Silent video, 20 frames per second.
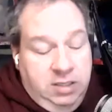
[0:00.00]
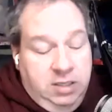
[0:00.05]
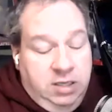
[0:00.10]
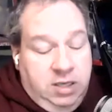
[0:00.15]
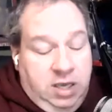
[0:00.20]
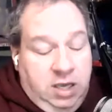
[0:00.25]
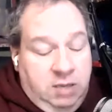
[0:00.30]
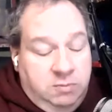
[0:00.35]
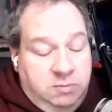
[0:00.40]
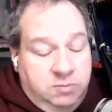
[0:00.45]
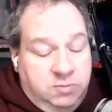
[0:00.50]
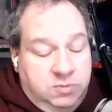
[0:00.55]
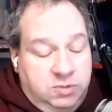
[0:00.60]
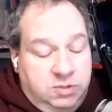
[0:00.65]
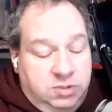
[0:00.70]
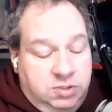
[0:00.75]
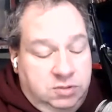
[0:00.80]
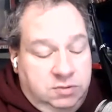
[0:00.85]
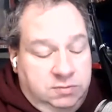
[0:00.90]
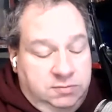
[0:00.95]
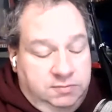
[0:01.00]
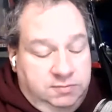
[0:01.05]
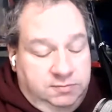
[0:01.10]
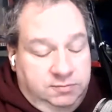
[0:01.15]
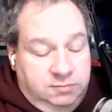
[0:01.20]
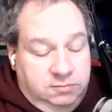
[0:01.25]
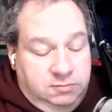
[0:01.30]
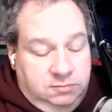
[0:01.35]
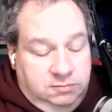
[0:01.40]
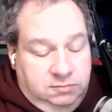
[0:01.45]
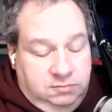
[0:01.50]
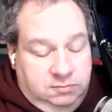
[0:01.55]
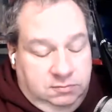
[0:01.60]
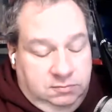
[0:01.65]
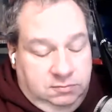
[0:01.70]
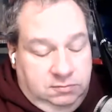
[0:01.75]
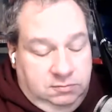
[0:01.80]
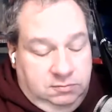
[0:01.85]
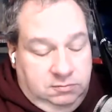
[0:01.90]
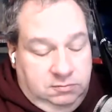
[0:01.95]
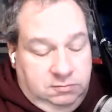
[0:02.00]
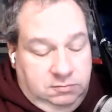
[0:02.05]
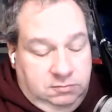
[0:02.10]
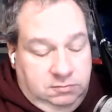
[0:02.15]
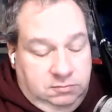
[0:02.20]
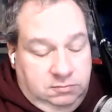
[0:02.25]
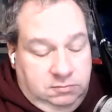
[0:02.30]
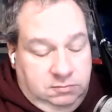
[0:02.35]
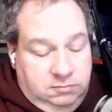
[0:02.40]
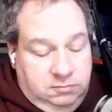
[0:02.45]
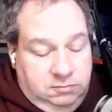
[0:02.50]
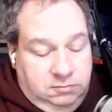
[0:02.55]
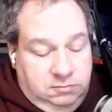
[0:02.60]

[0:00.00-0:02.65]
I've taken screenshots and